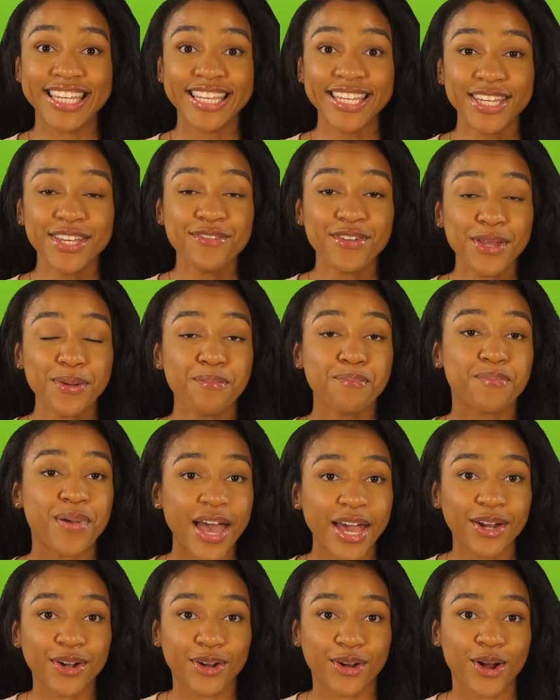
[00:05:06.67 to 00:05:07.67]
Even
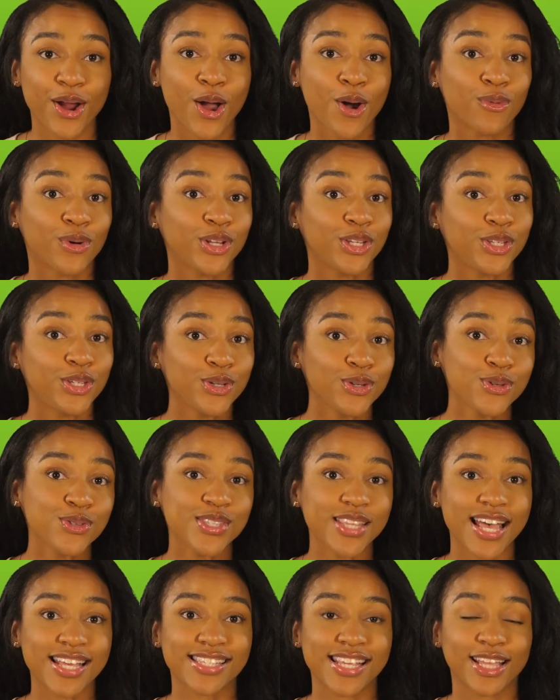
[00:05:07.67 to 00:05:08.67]
better, when
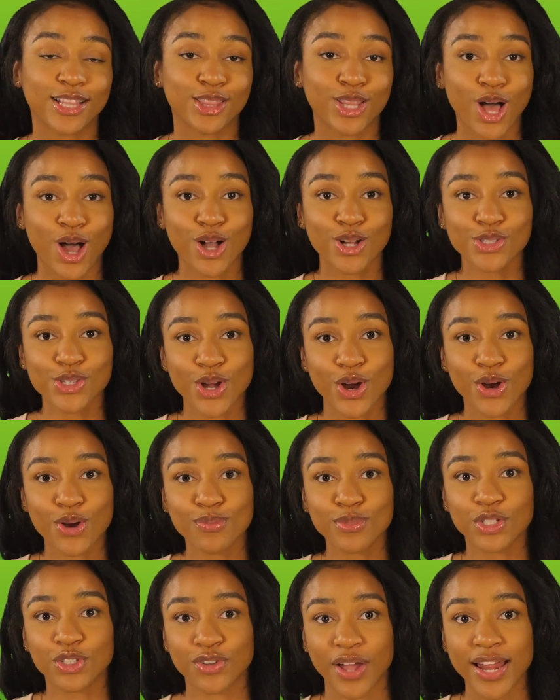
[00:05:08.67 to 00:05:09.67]
used as a
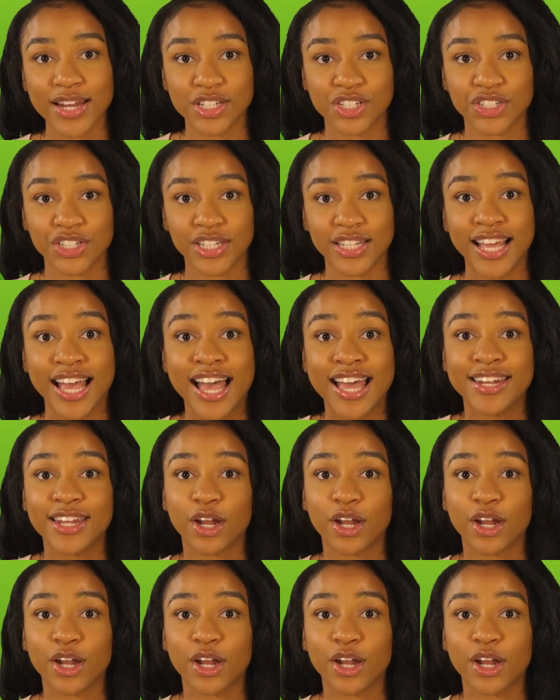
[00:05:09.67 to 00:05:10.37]
long-term strategy,